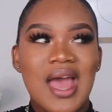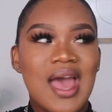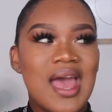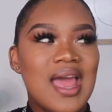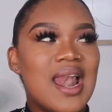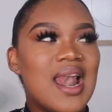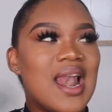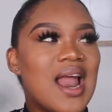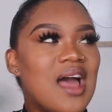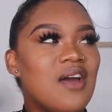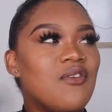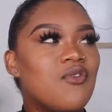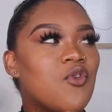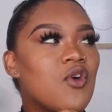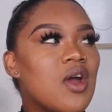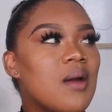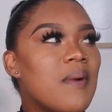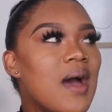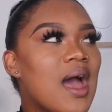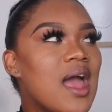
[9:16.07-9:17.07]
a life
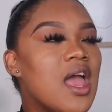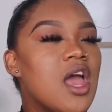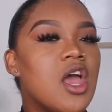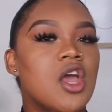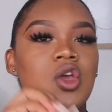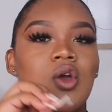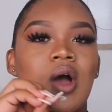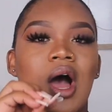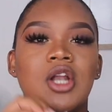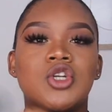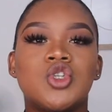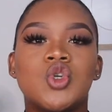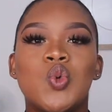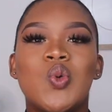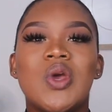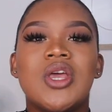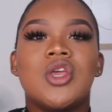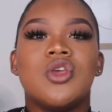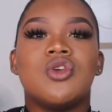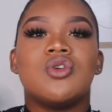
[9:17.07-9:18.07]
whereby you are
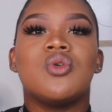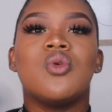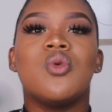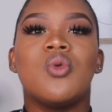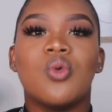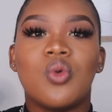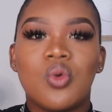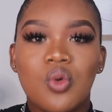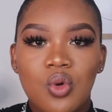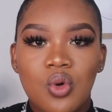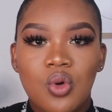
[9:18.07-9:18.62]
doing you.